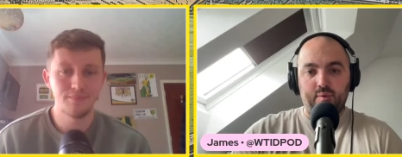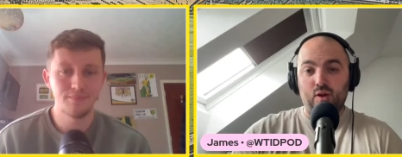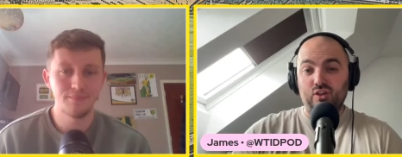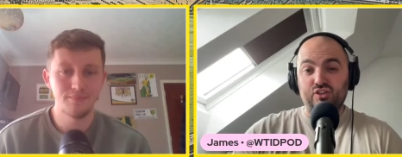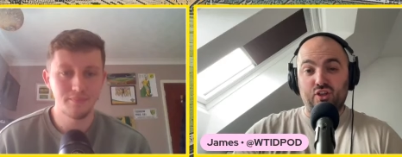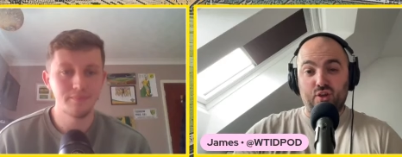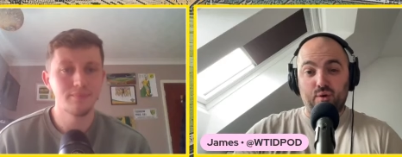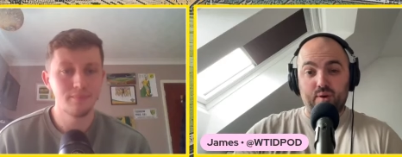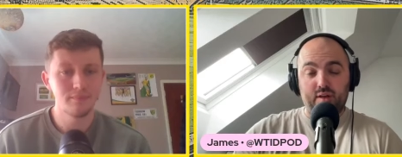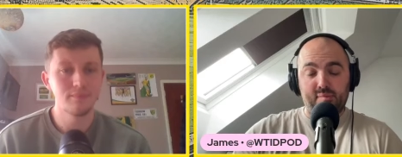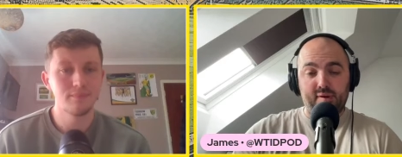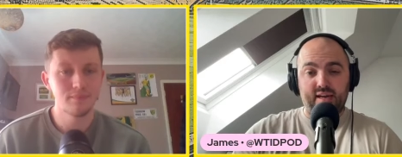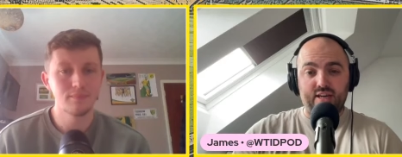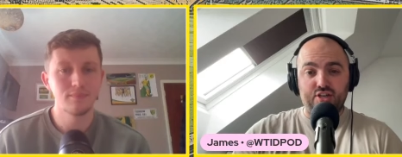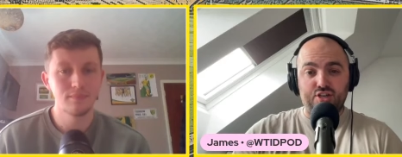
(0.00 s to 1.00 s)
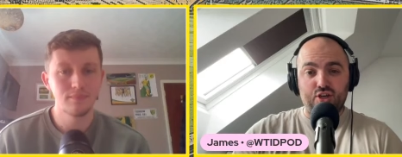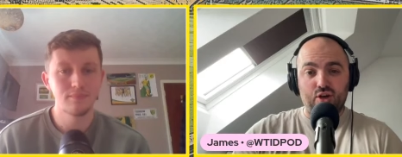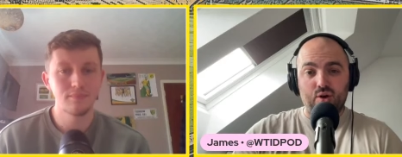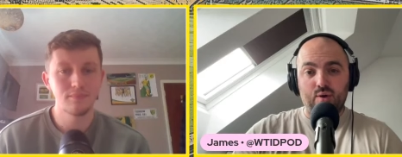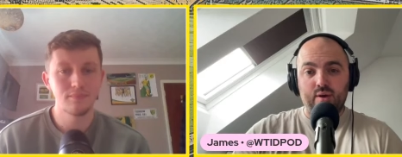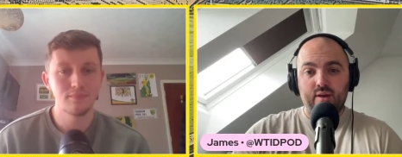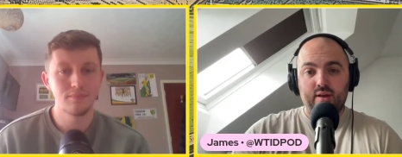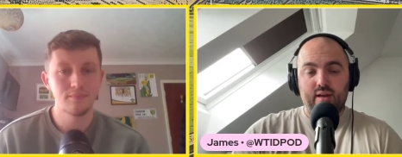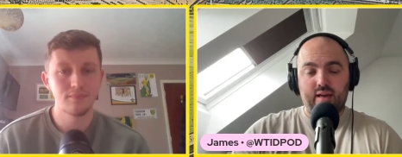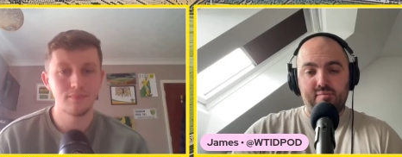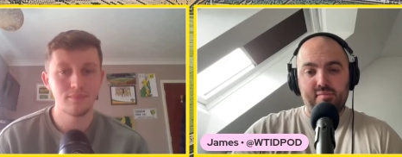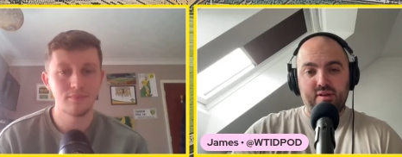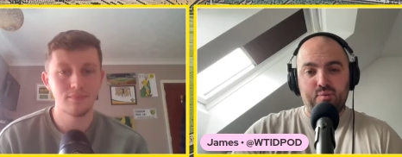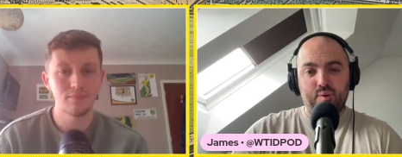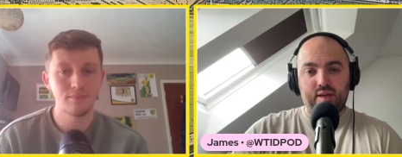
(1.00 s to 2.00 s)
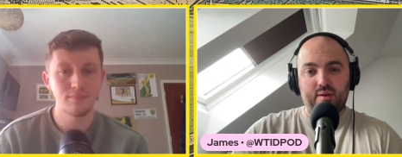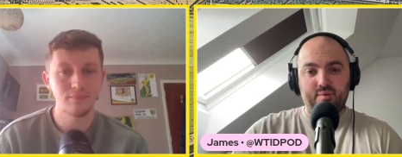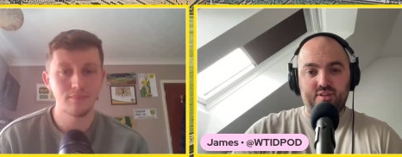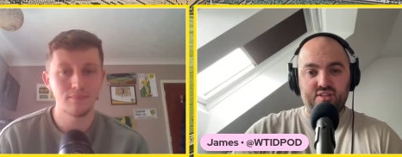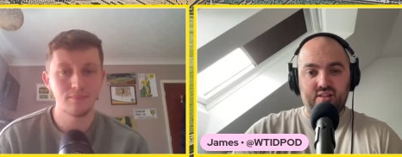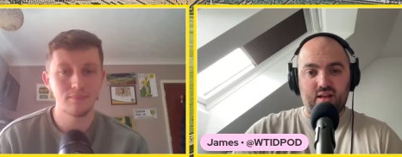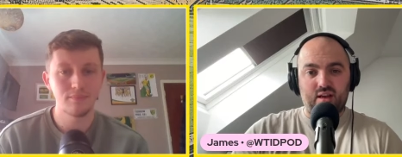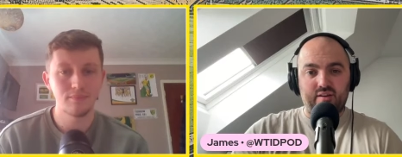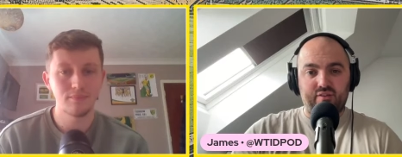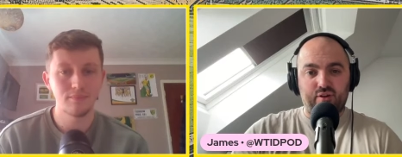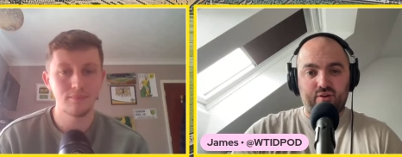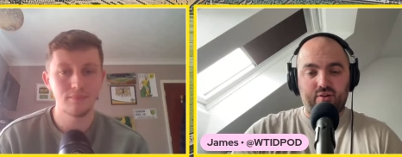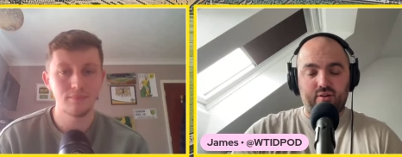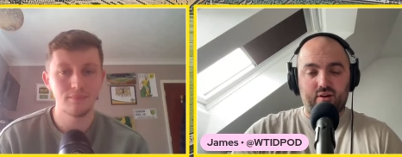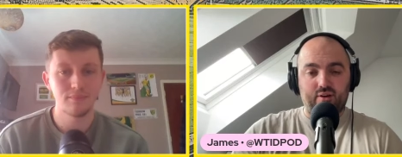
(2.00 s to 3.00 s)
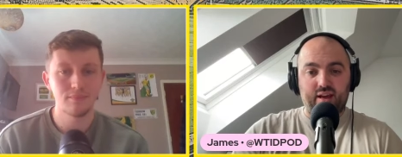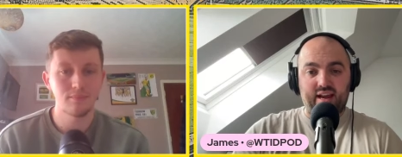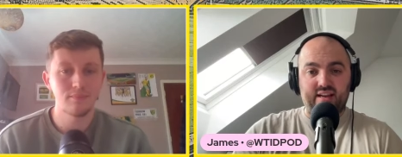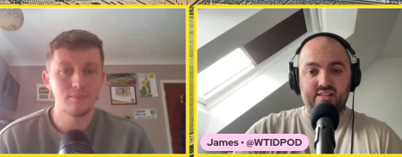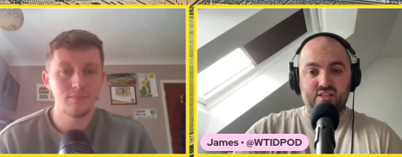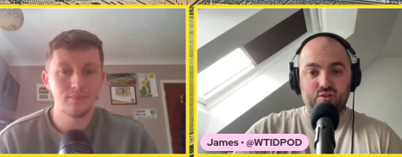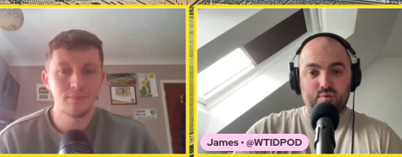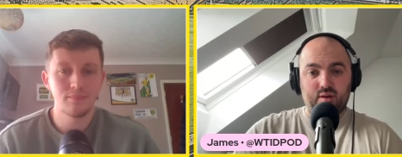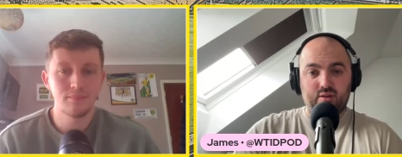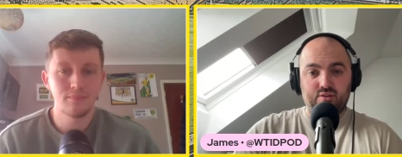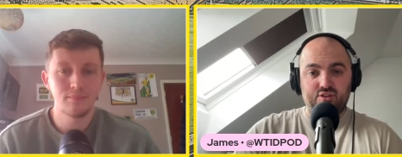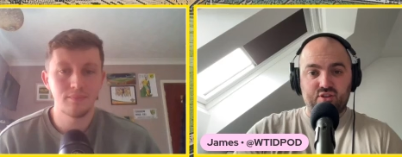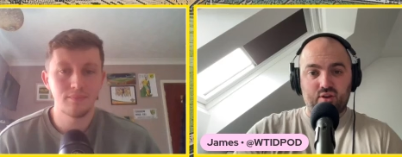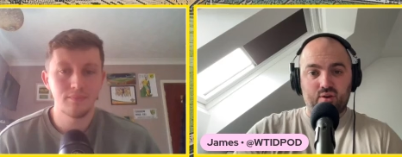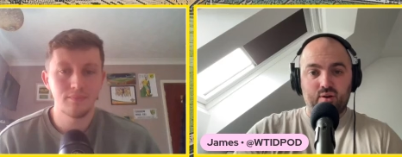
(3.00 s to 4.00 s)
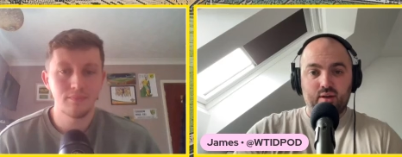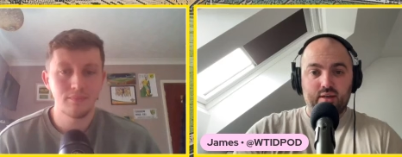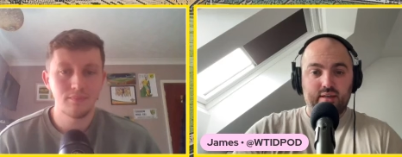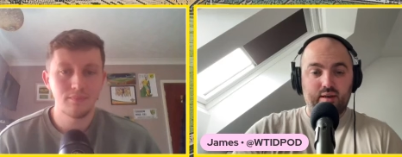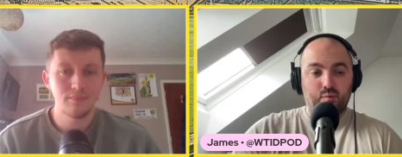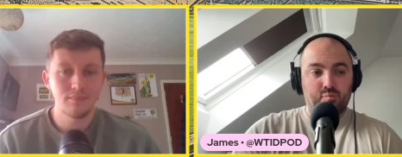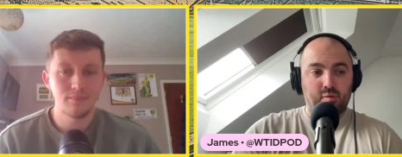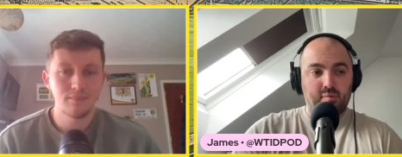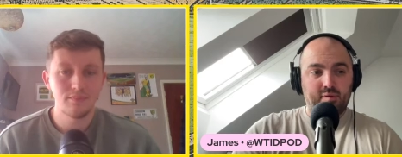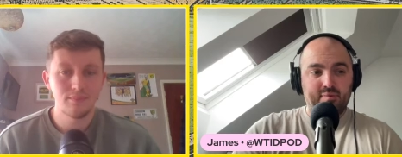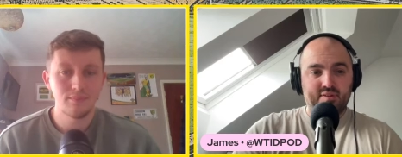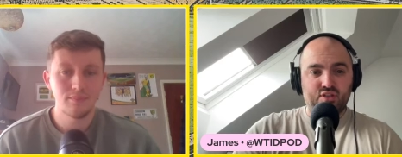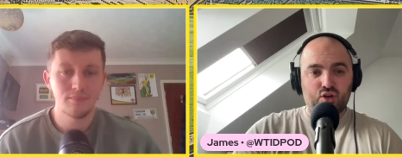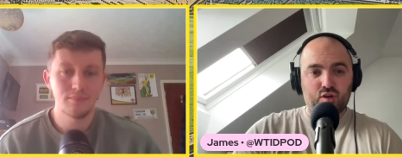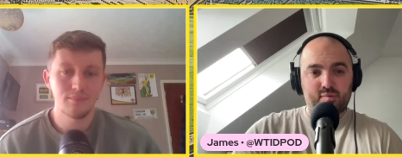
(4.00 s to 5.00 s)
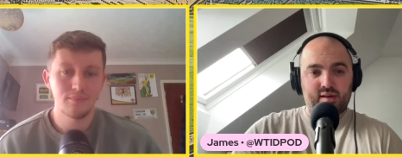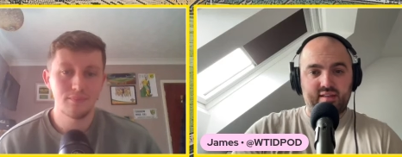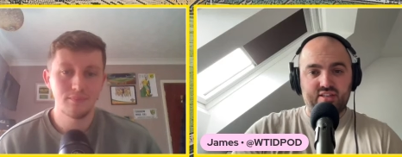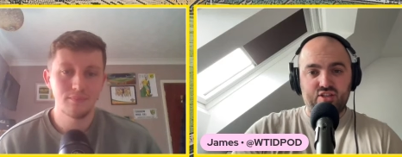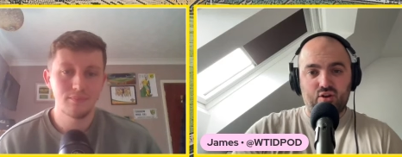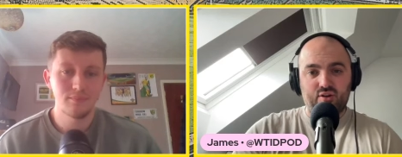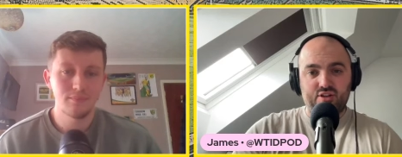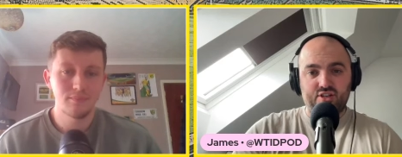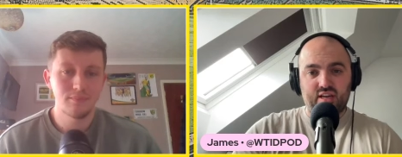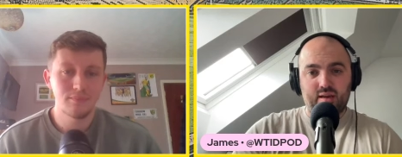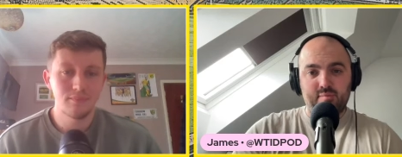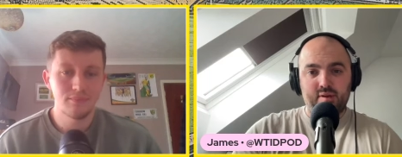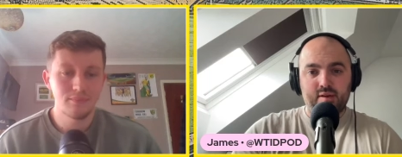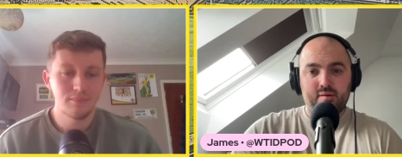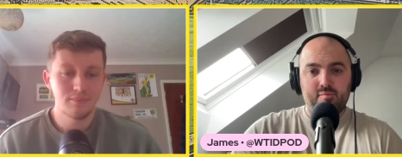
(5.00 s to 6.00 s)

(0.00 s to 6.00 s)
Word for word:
Speaker 1: We also do a debate show in midweek, which is live on X as well. So yeah, we'll probably be talking about this Norwich game